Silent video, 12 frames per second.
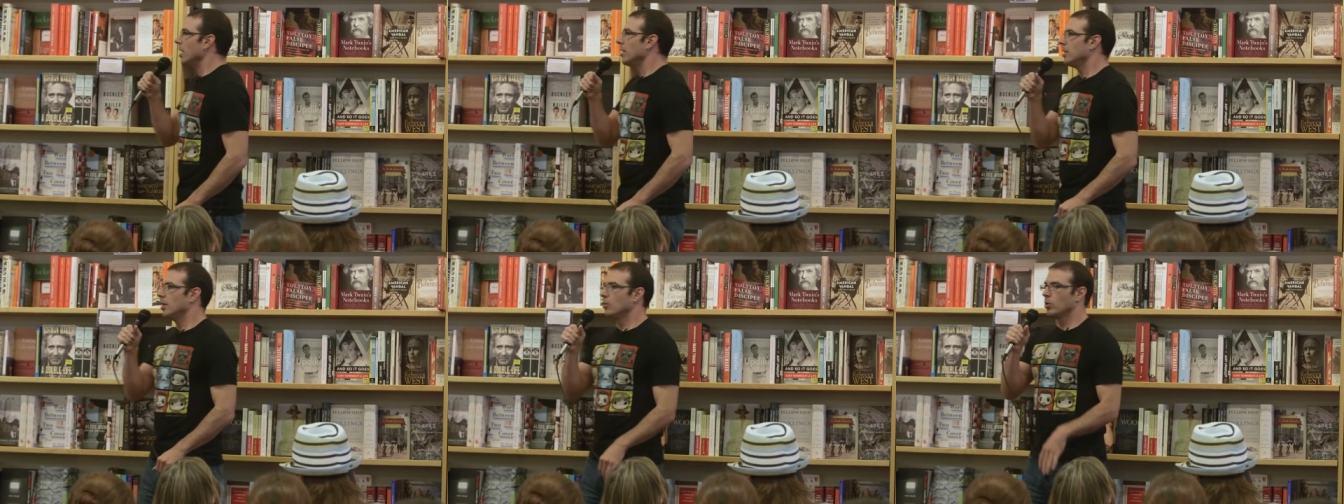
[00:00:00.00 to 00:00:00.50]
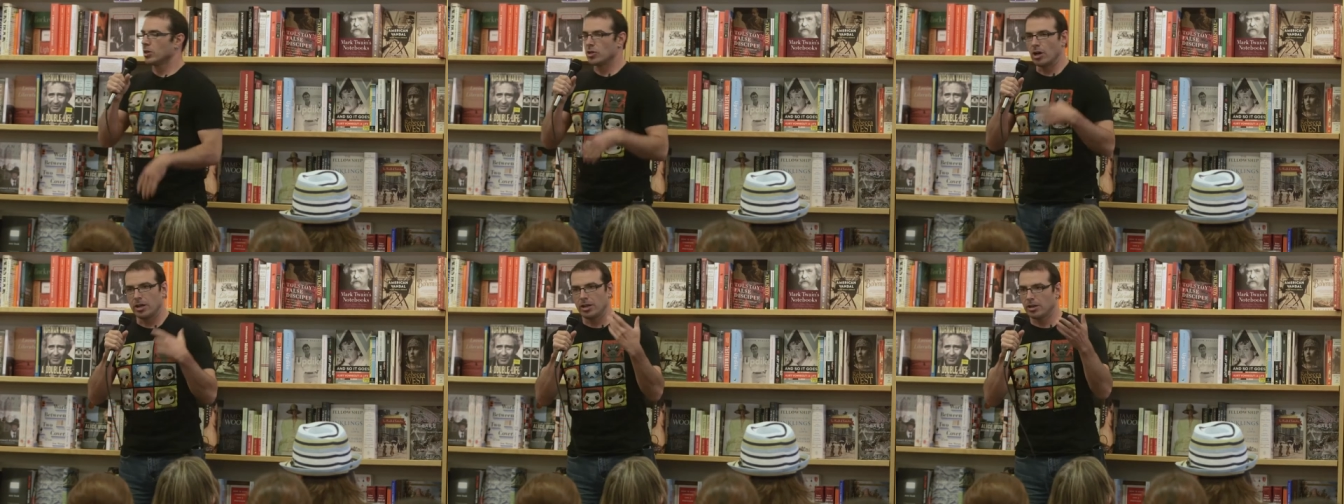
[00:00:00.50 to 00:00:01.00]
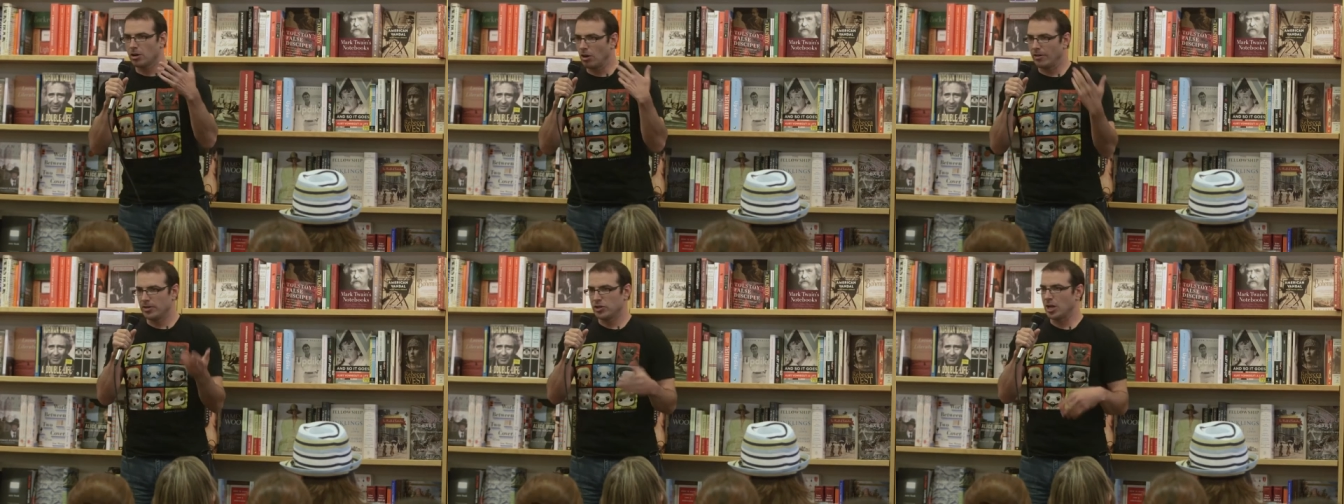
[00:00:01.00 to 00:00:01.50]
you know we're talking at a
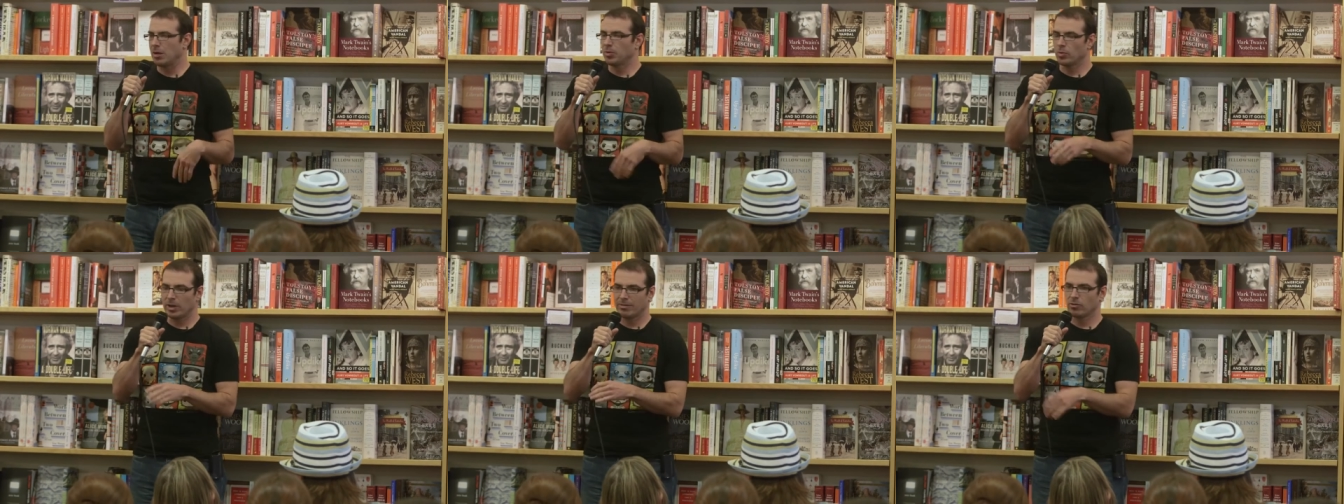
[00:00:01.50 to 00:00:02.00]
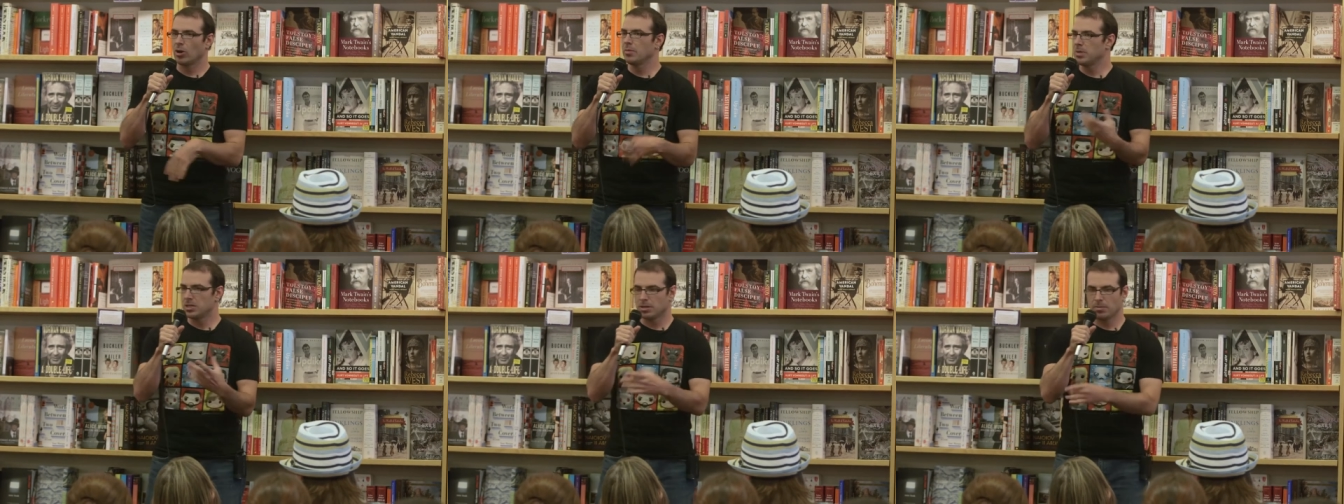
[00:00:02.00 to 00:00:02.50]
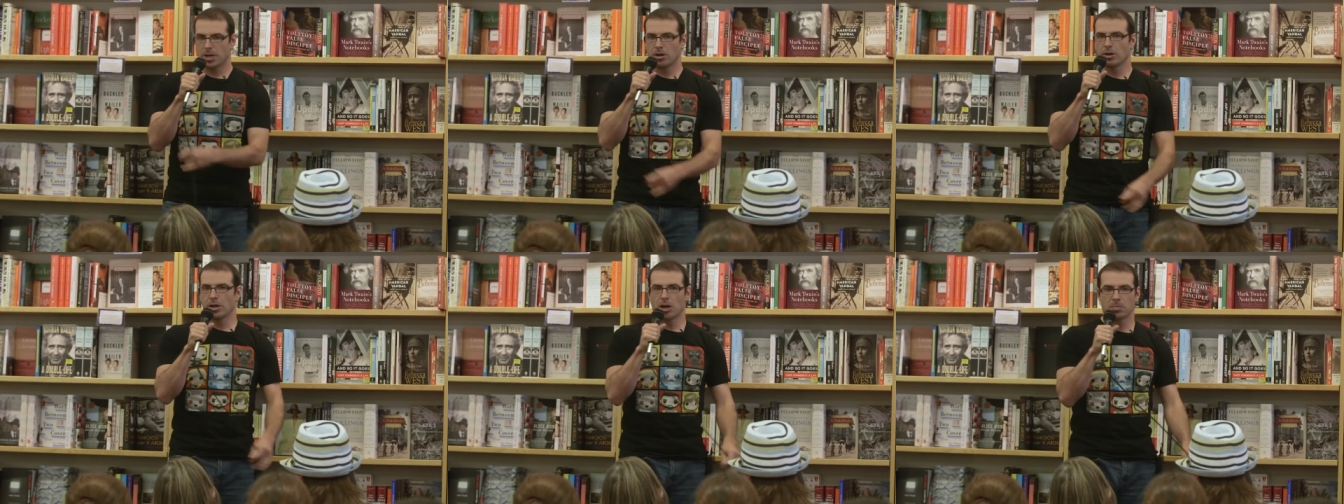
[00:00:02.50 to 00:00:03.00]
coffee shop or whatever I meet somebody
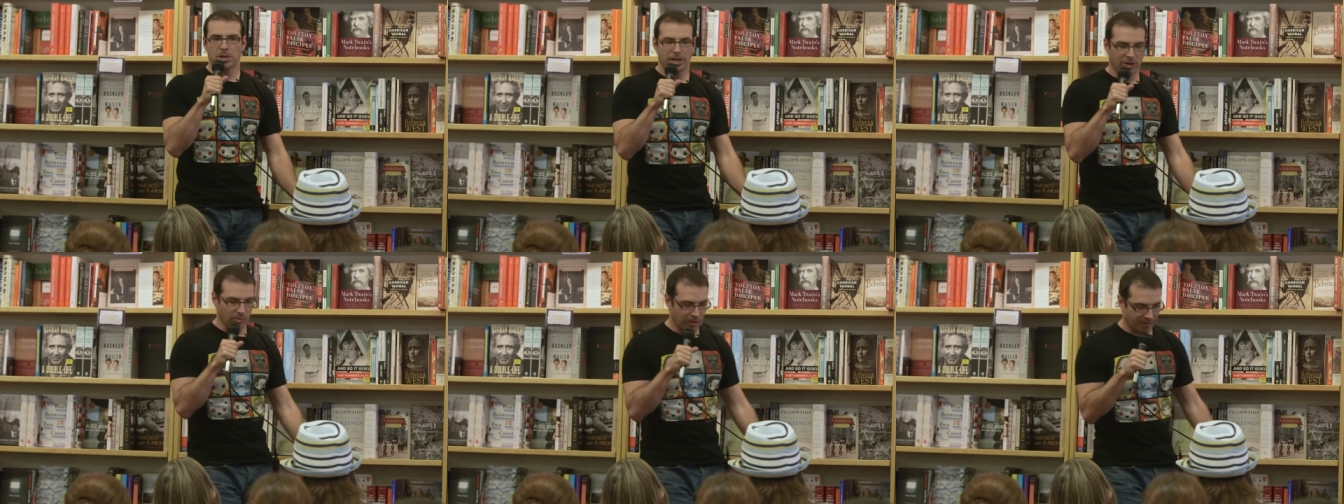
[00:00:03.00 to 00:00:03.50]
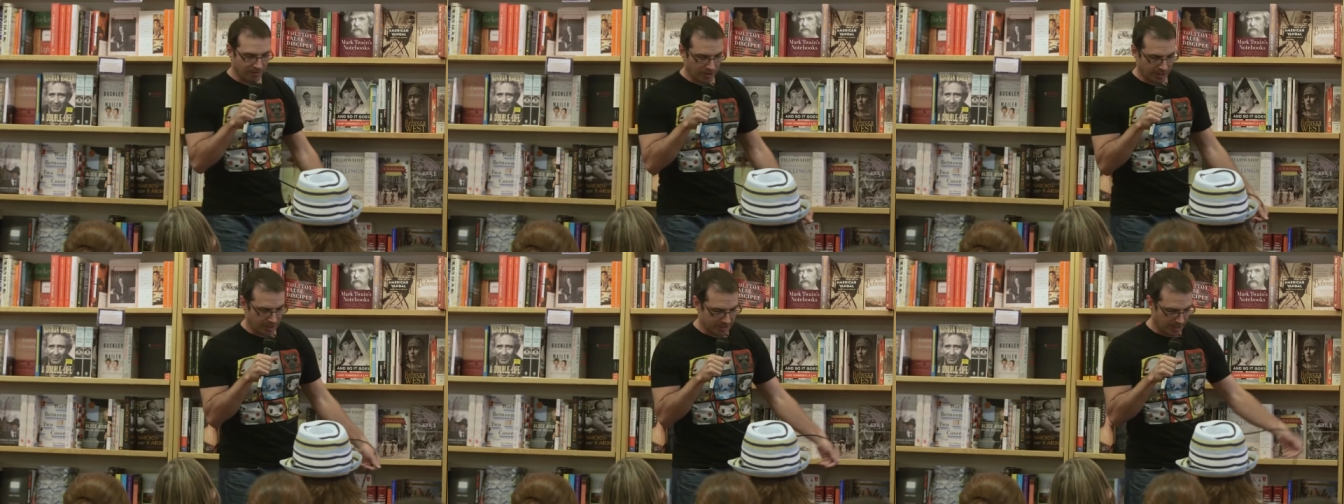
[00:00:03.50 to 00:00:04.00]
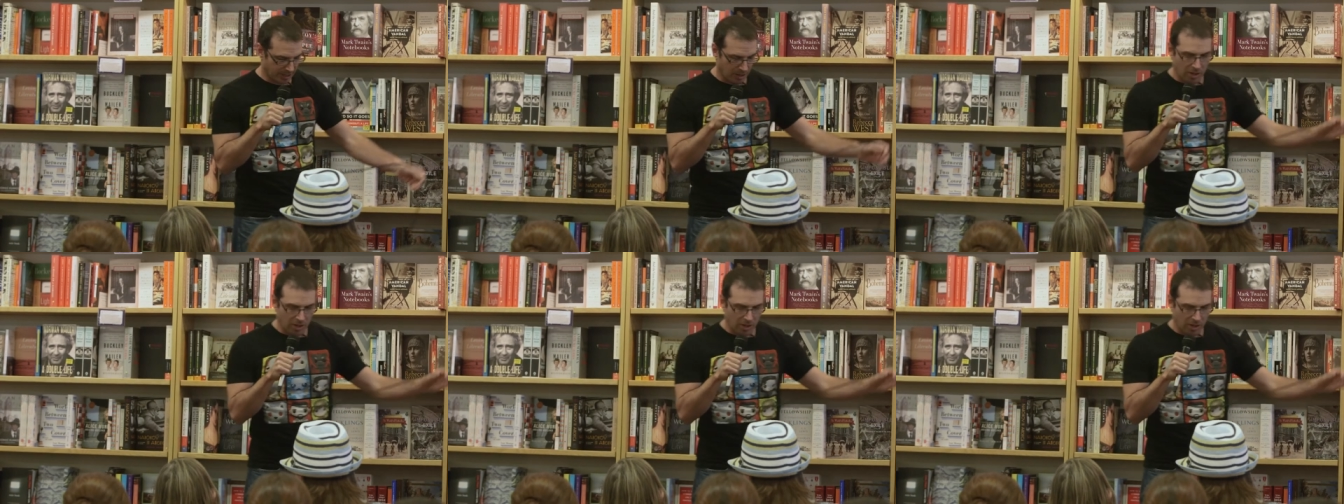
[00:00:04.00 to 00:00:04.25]
on an airplane or whatever and they say